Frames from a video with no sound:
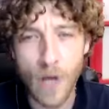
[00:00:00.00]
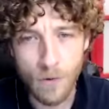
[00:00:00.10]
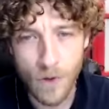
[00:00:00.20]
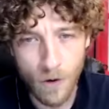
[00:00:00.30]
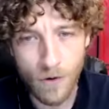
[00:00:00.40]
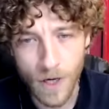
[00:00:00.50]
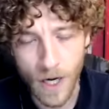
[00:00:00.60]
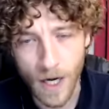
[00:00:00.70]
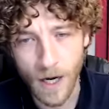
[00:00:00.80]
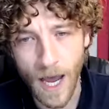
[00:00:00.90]
no
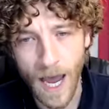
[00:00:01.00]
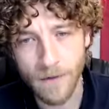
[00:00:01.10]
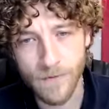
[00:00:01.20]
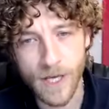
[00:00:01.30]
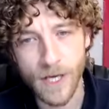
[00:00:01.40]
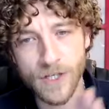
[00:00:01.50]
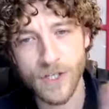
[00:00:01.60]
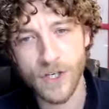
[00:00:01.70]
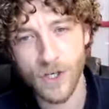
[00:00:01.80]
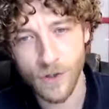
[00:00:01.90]
longer have the
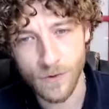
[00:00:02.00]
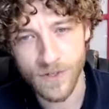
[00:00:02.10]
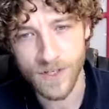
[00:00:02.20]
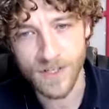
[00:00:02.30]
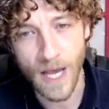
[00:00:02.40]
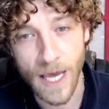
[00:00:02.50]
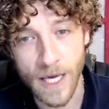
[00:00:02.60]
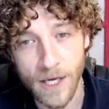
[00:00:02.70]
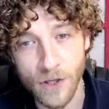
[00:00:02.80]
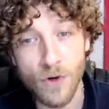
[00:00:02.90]
excuse to say
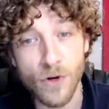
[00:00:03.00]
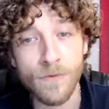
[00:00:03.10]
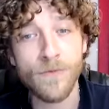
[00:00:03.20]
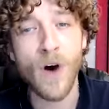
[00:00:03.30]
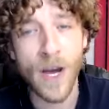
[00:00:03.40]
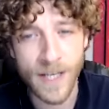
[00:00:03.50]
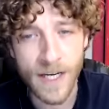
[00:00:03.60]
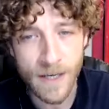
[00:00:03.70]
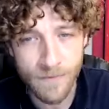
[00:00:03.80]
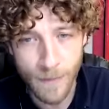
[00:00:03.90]
you couldn't find
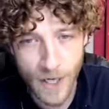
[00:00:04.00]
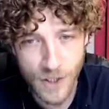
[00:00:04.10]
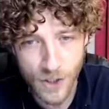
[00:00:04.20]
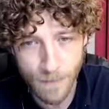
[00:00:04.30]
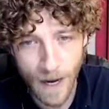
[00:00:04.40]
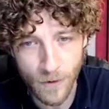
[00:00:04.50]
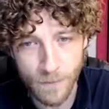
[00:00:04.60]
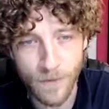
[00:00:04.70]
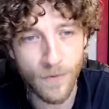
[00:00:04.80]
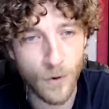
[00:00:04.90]
any information about
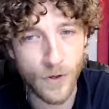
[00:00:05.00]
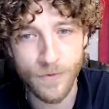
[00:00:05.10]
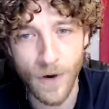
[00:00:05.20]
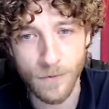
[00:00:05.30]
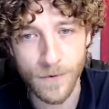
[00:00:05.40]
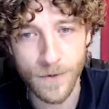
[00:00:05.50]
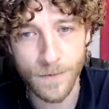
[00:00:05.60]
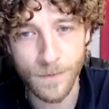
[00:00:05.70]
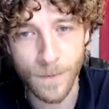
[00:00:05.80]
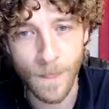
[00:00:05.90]
them before you phoned.
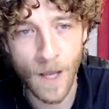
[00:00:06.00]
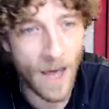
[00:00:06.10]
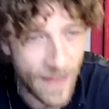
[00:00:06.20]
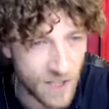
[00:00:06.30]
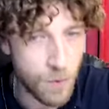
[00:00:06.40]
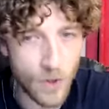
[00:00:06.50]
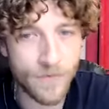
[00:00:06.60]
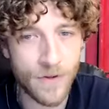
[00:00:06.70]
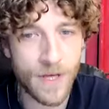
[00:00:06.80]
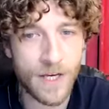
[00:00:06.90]
And that's one
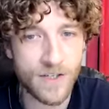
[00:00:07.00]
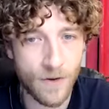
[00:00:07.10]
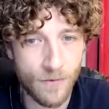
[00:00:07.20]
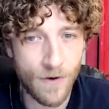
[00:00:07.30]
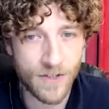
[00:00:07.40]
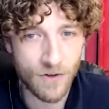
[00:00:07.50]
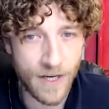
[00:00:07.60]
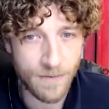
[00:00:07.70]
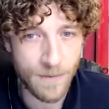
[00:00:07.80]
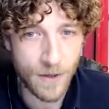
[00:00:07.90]
of the things that
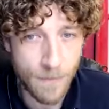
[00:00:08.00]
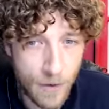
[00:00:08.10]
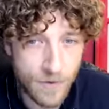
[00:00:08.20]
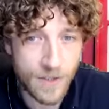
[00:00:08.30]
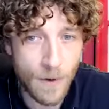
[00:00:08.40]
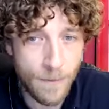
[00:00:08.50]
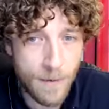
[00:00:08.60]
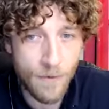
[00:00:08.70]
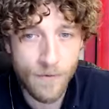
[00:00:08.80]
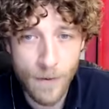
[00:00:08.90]
frustrates me the most, is when
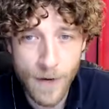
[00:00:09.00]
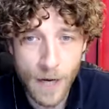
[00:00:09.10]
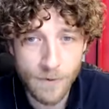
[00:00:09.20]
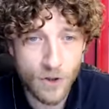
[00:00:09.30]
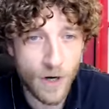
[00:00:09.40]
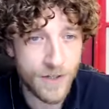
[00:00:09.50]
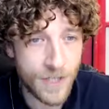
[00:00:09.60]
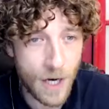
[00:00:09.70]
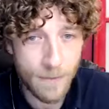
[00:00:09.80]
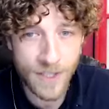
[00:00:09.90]
people phone me up to try and
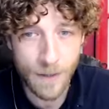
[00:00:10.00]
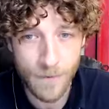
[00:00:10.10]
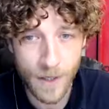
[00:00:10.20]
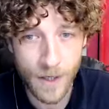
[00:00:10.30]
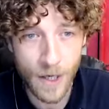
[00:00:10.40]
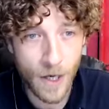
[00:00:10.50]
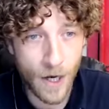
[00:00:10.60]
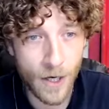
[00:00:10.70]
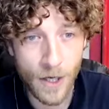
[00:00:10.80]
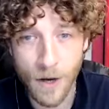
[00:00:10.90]
sell me something
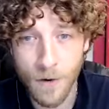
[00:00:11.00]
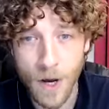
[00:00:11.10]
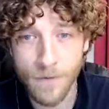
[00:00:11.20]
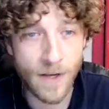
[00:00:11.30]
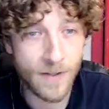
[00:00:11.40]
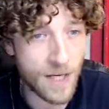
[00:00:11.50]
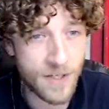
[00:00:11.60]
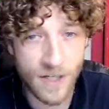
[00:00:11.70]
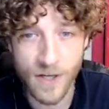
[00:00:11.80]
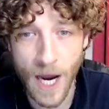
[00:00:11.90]
and I go,
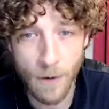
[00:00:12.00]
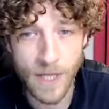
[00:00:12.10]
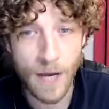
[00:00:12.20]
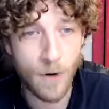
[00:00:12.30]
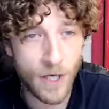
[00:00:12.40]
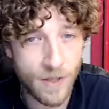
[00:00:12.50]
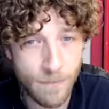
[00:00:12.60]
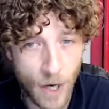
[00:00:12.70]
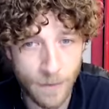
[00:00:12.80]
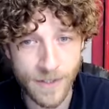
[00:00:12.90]
fantastic. So how would that apply to
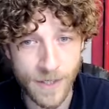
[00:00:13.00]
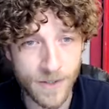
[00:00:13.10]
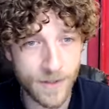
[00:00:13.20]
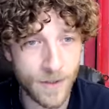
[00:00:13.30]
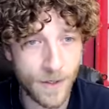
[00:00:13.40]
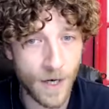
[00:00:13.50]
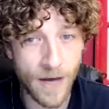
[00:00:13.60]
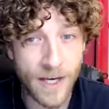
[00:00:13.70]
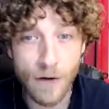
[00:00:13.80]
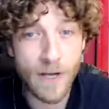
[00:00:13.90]
my business?
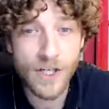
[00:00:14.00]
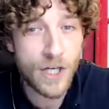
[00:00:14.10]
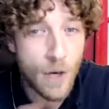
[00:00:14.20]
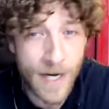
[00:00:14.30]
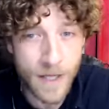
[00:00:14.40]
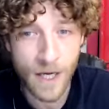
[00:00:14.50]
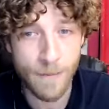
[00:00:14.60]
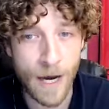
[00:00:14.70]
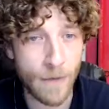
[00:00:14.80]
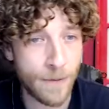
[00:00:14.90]
And they don't actually know anything
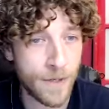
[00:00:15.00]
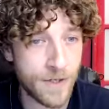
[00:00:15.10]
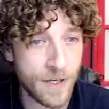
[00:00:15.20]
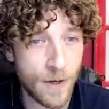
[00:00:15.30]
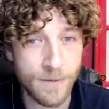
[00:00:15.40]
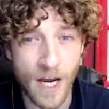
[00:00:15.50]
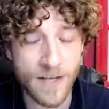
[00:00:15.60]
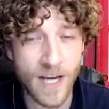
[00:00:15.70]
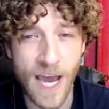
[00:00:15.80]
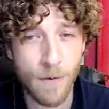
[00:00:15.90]
about my business. So
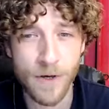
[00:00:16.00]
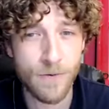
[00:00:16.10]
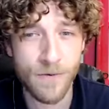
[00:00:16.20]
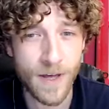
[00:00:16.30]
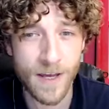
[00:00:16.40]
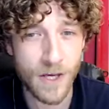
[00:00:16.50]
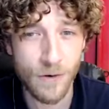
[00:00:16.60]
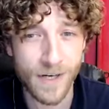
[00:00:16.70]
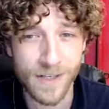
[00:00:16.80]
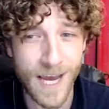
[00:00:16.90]
how are you thinking
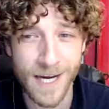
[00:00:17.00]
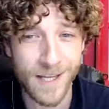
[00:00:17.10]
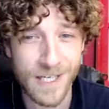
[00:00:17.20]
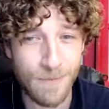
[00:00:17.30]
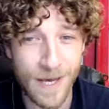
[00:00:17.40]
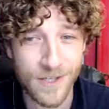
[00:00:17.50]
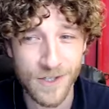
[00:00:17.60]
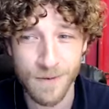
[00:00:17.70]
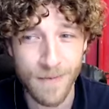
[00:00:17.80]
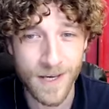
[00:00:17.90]
you're going to tailor this pitch
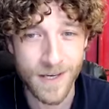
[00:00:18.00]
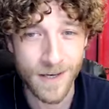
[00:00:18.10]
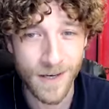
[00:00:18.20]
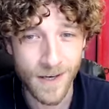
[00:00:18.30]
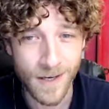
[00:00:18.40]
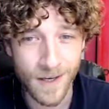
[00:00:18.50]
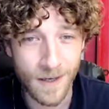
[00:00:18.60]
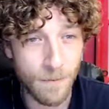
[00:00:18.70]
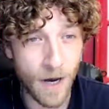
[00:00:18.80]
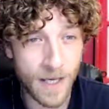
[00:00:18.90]
to me
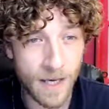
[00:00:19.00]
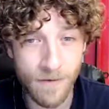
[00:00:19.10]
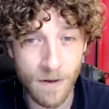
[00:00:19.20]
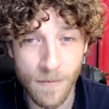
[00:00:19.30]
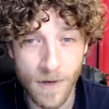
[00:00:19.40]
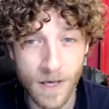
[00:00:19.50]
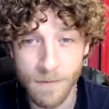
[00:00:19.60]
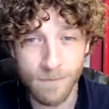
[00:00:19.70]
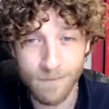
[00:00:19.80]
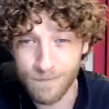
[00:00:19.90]
by giving
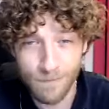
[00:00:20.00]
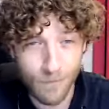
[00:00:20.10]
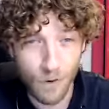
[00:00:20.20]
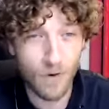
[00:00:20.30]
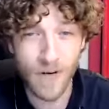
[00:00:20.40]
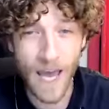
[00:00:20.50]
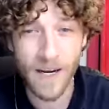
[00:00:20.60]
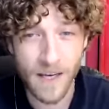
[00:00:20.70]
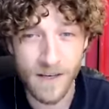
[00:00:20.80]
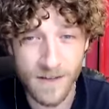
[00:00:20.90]
me broad
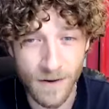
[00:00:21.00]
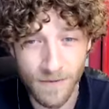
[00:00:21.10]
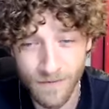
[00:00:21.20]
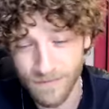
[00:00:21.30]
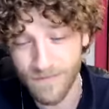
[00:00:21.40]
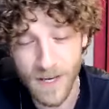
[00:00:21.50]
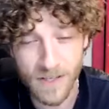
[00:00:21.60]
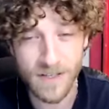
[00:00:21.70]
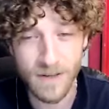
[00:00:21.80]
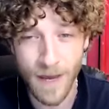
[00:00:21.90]
headings of
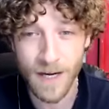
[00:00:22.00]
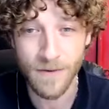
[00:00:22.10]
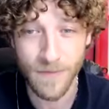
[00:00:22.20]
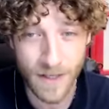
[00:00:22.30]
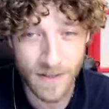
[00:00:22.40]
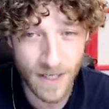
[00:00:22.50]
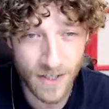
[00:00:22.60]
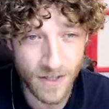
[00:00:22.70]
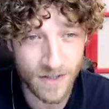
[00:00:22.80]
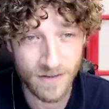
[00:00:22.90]
features and benefits? It
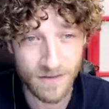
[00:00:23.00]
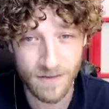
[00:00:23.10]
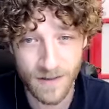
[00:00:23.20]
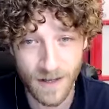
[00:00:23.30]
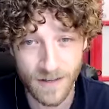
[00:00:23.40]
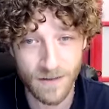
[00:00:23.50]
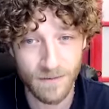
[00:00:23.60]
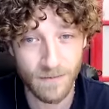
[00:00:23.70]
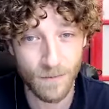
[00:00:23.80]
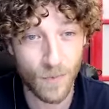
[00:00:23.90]
just doesn't
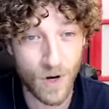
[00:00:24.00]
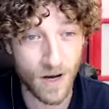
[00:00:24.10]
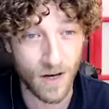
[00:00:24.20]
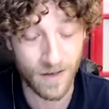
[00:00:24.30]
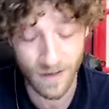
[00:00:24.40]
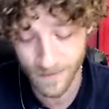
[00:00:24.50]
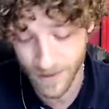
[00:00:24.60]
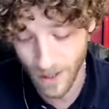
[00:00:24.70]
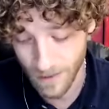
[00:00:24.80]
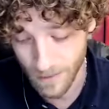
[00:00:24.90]
work.
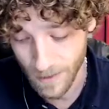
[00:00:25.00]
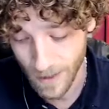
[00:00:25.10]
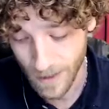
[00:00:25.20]
So,